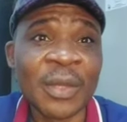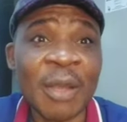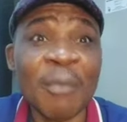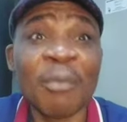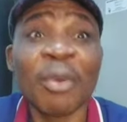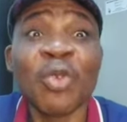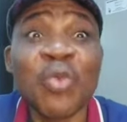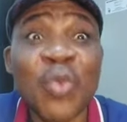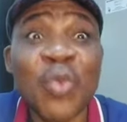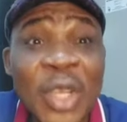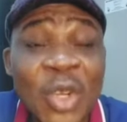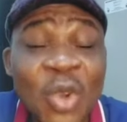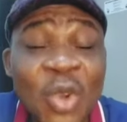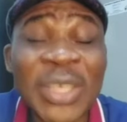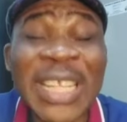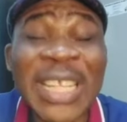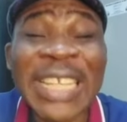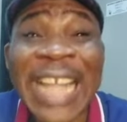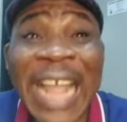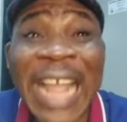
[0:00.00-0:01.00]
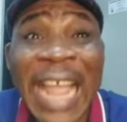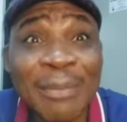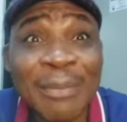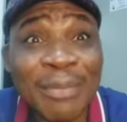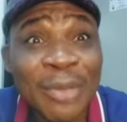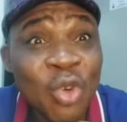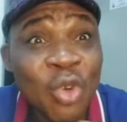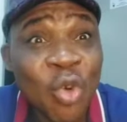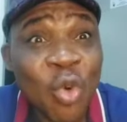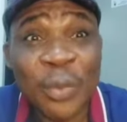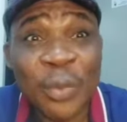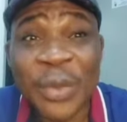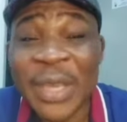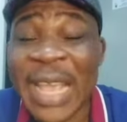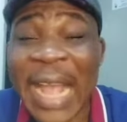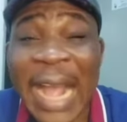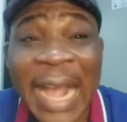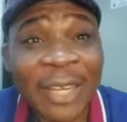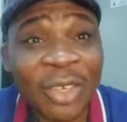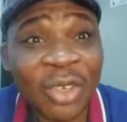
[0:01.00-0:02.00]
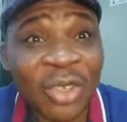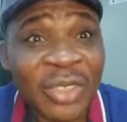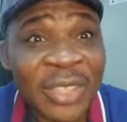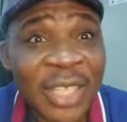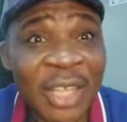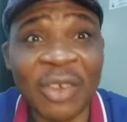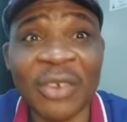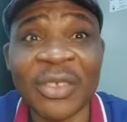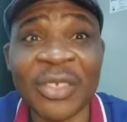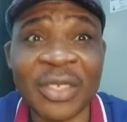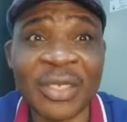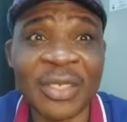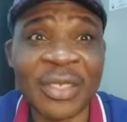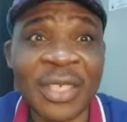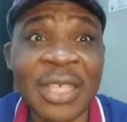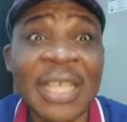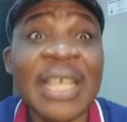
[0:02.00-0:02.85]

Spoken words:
But we know that IPOB are not terrorists.